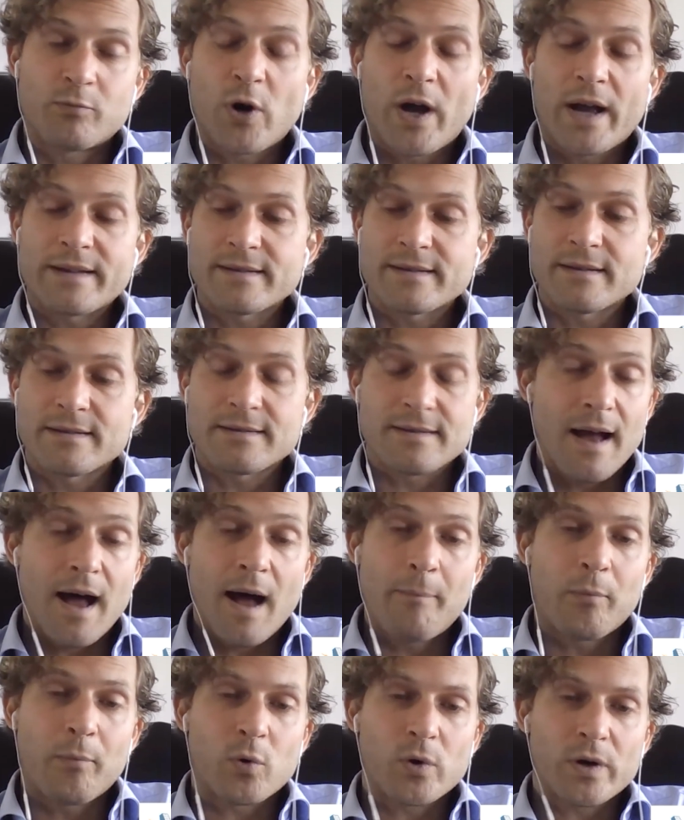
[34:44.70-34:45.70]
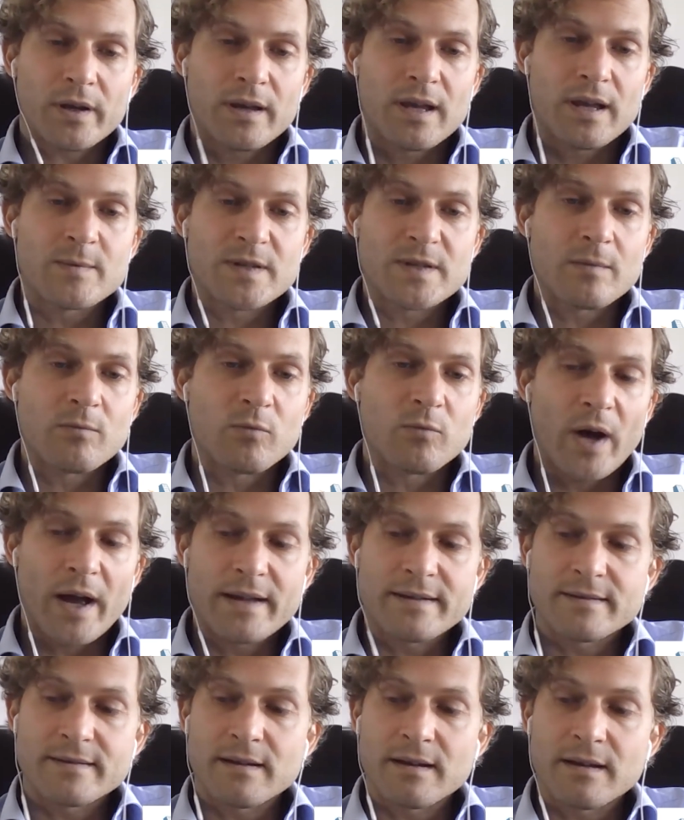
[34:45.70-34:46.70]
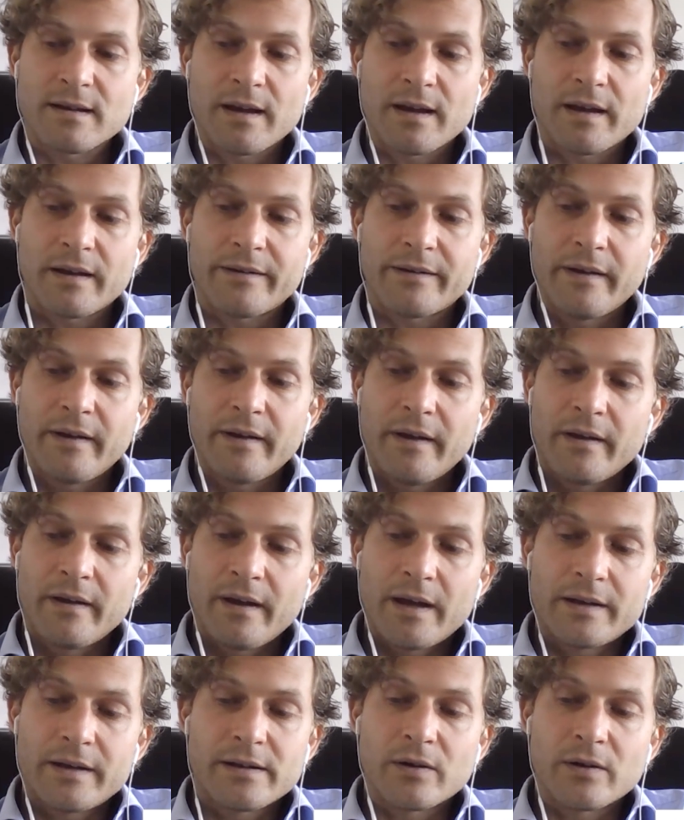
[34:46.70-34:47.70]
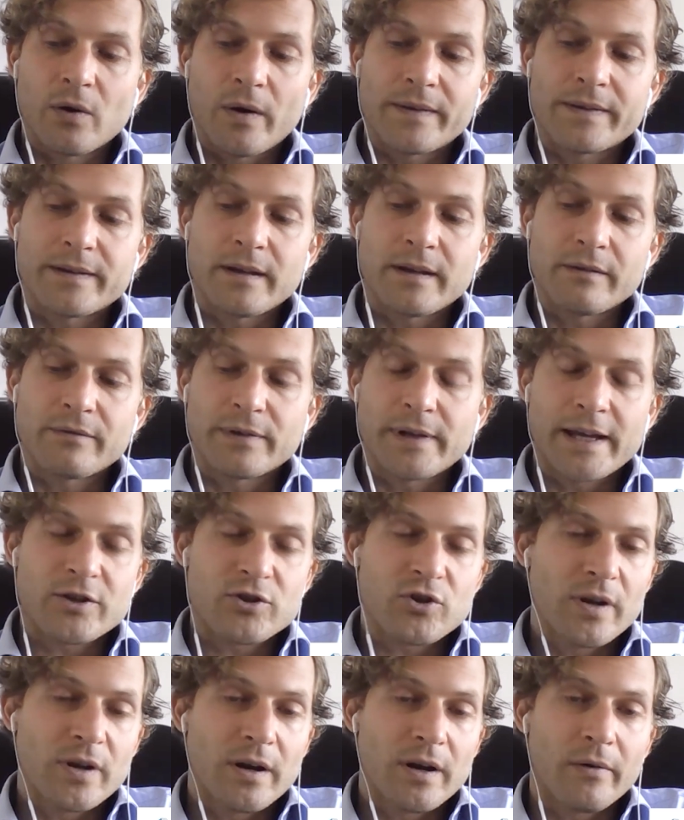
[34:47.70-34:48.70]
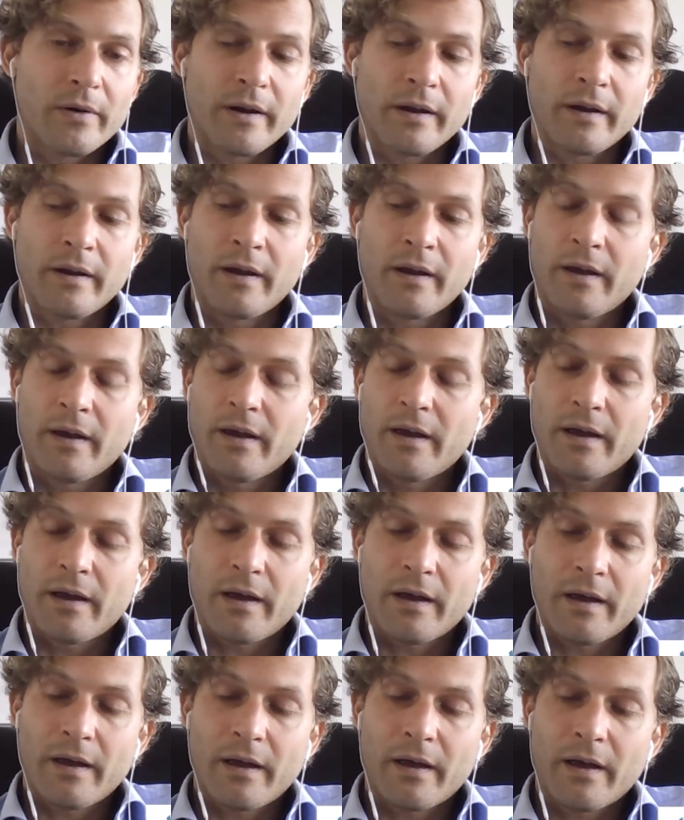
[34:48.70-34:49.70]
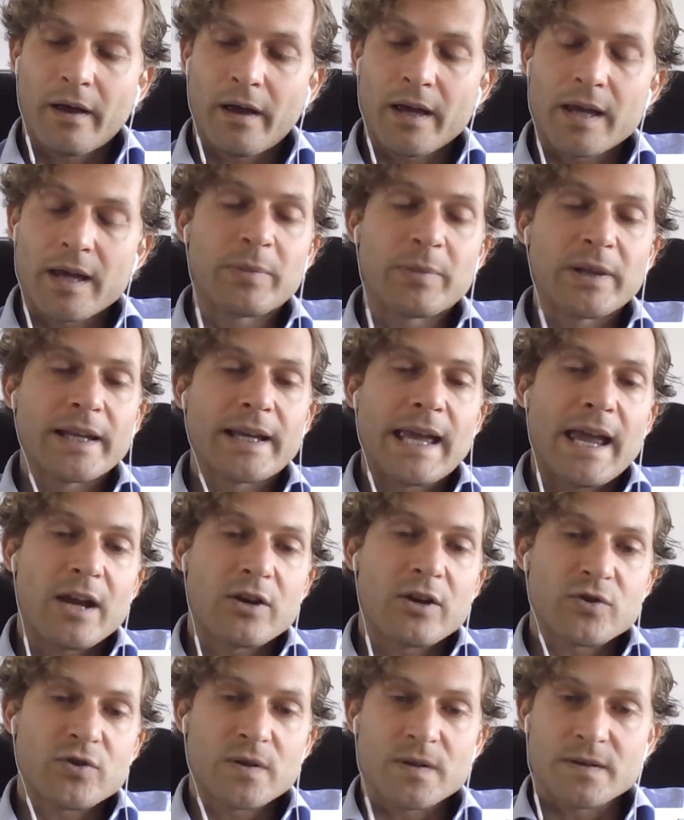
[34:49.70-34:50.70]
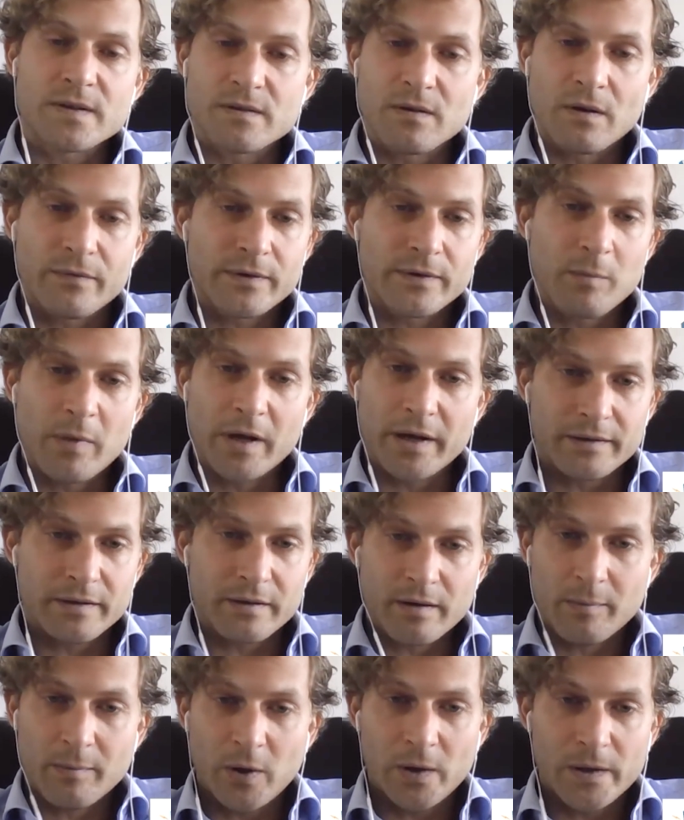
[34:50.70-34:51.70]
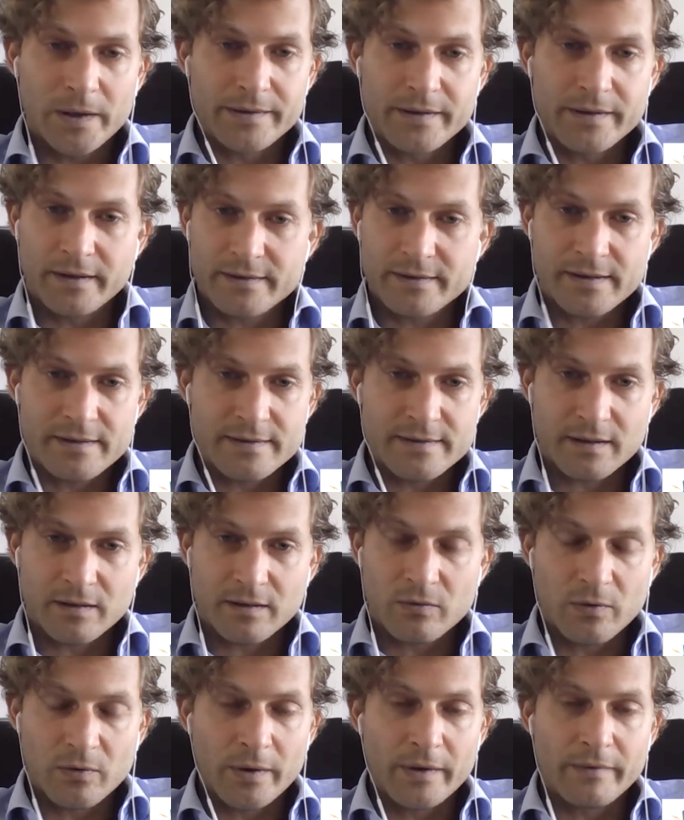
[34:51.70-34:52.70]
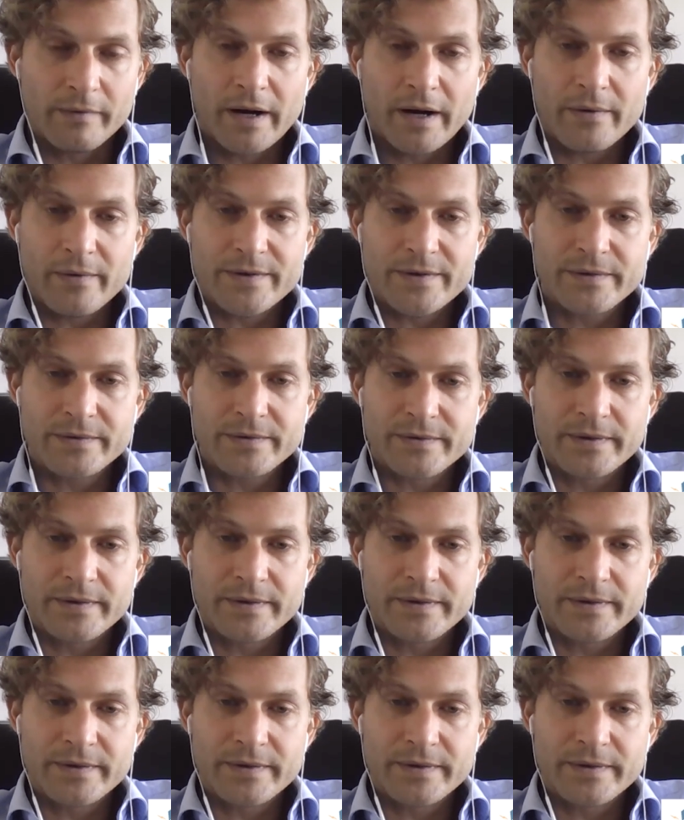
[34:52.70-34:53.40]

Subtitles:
prices up or it keeps them rising, and the inflationary implications of the monetary politics since the coronavirus.